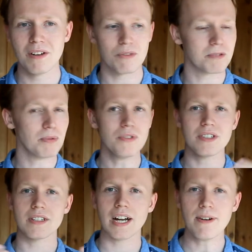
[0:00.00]
which builds
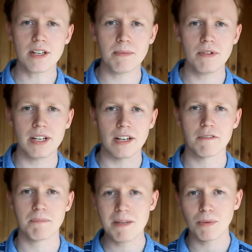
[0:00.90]
an entire community
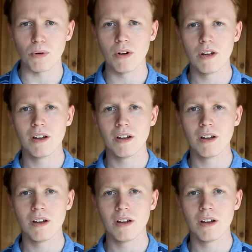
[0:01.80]
of people,